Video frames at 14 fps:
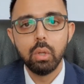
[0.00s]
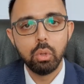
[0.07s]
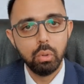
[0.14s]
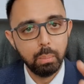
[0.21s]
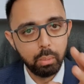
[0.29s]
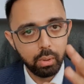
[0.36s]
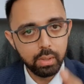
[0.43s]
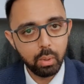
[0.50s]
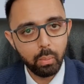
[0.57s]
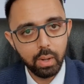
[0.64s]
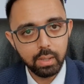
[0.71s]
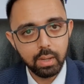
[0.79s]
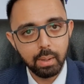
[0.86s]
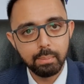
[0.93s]
you're more than
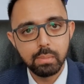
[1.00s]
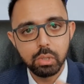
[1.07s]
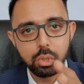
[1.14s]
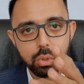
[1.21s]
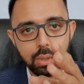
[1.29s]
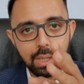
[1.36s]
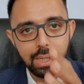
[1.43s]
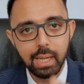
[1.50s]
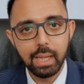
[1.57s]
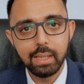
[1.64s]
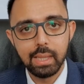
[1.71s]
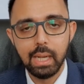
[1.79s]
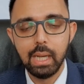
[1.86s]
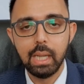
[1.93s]
welcome to
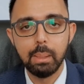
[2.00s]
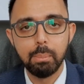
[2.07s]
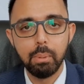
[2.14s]
click the link